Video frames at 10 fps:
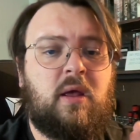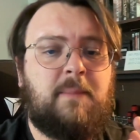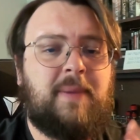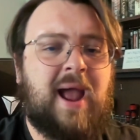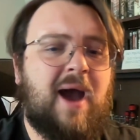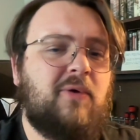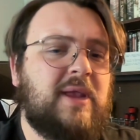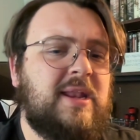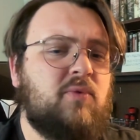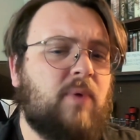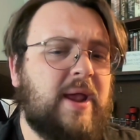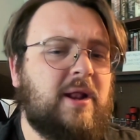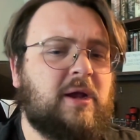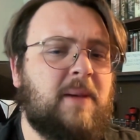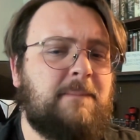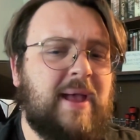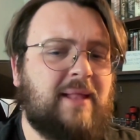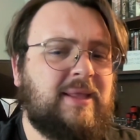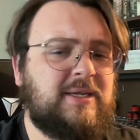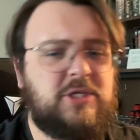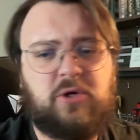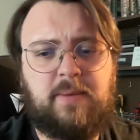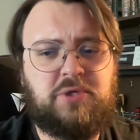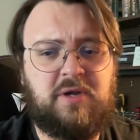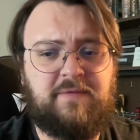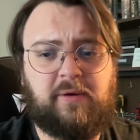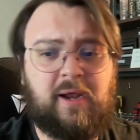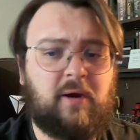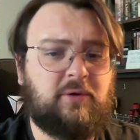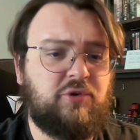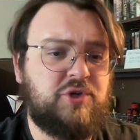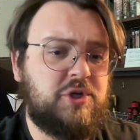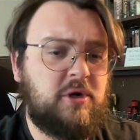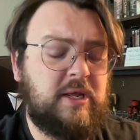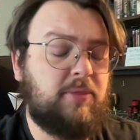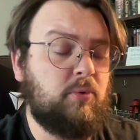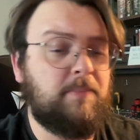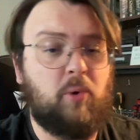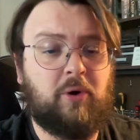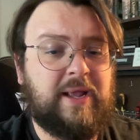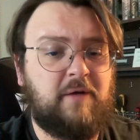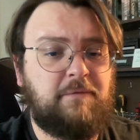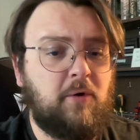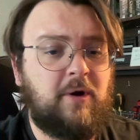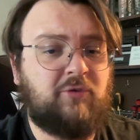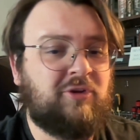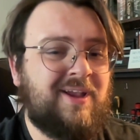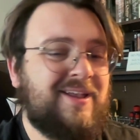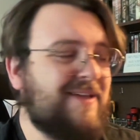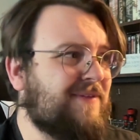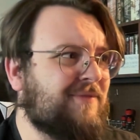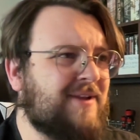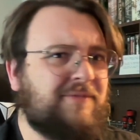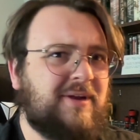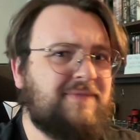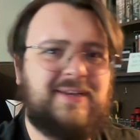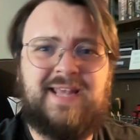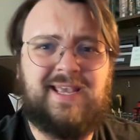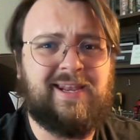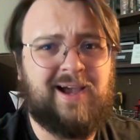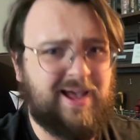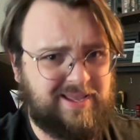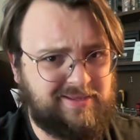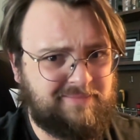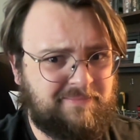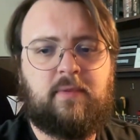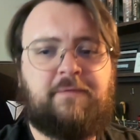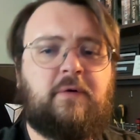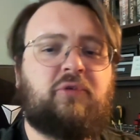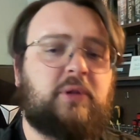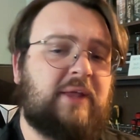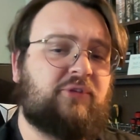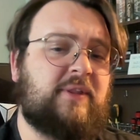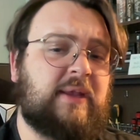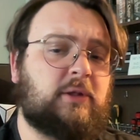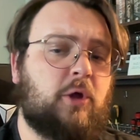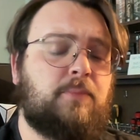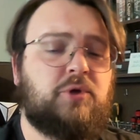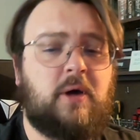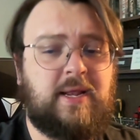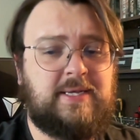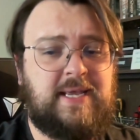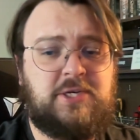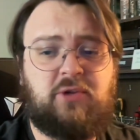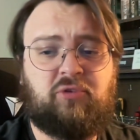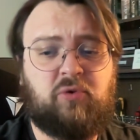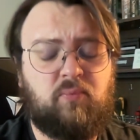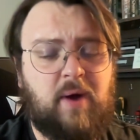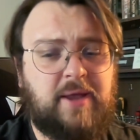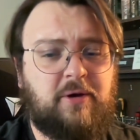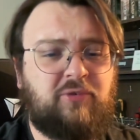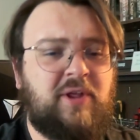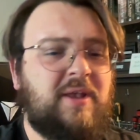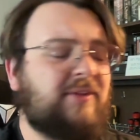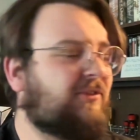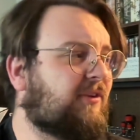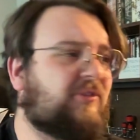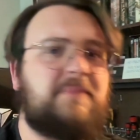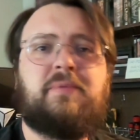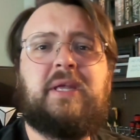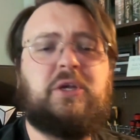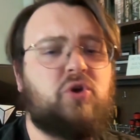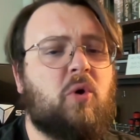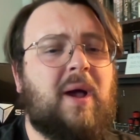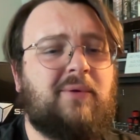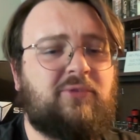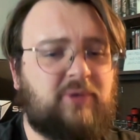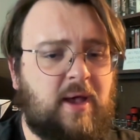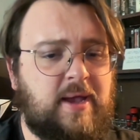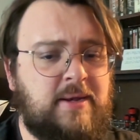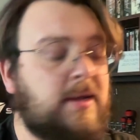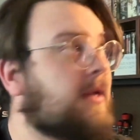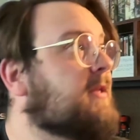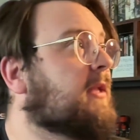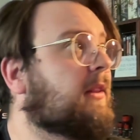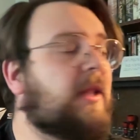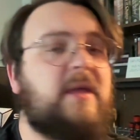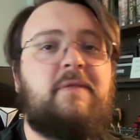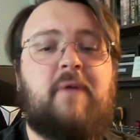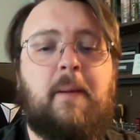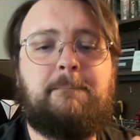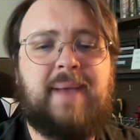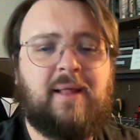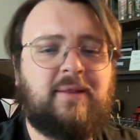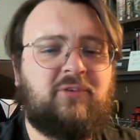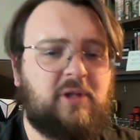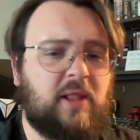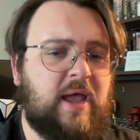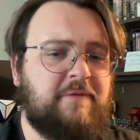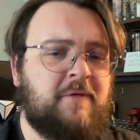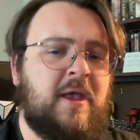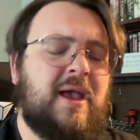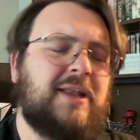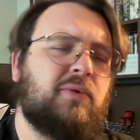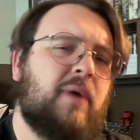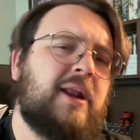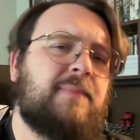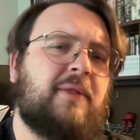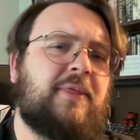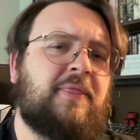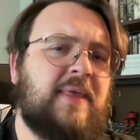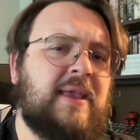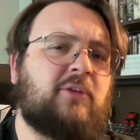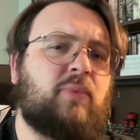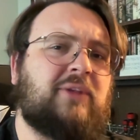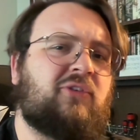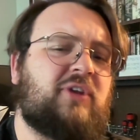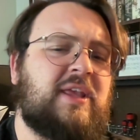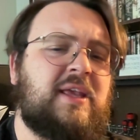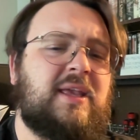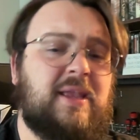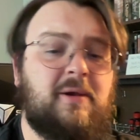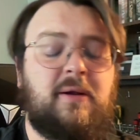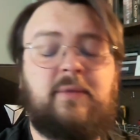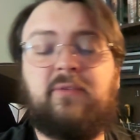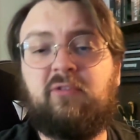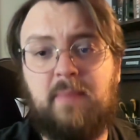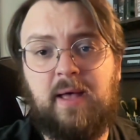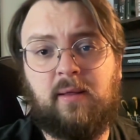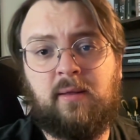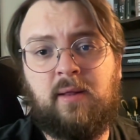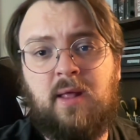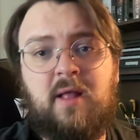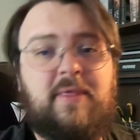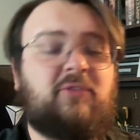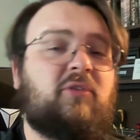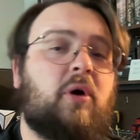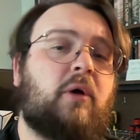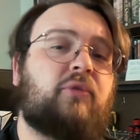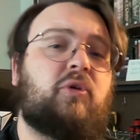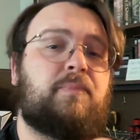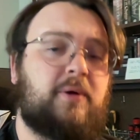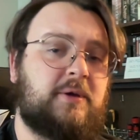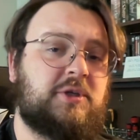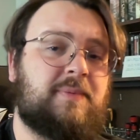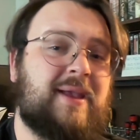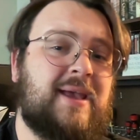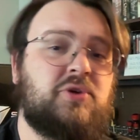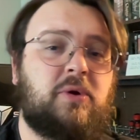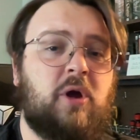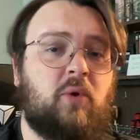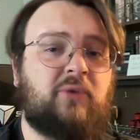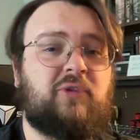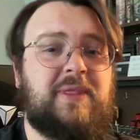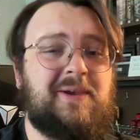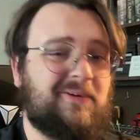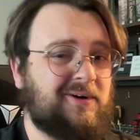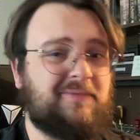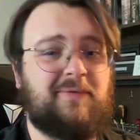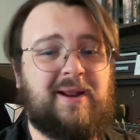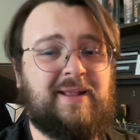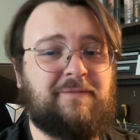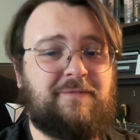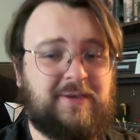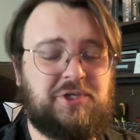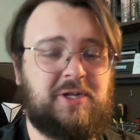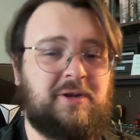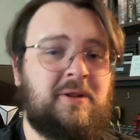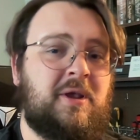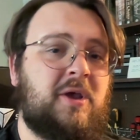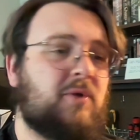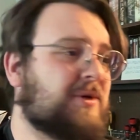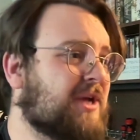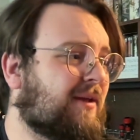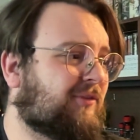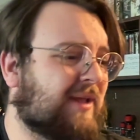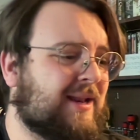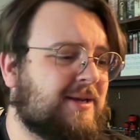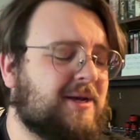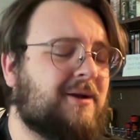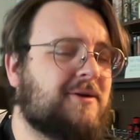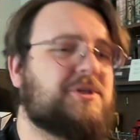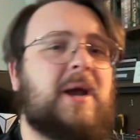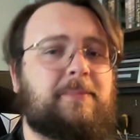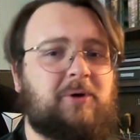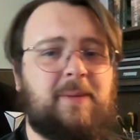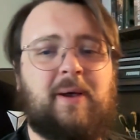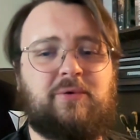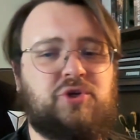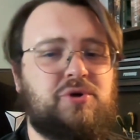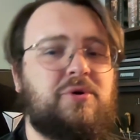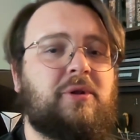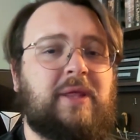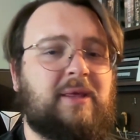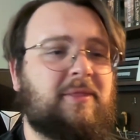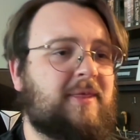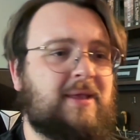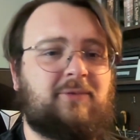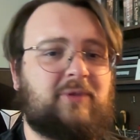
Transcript: But how can you write a compelling description of your character's journey through a boreal forest if you've never even taken a hike? The first lesson that globetrotting teaches to writers is to simply go outside, to live a balanced life, and to write about the things we see, hear, and smell. This is also pushed by Andrew Cohen's The Art of Writing Fiction, which has an entire chapter about journaling things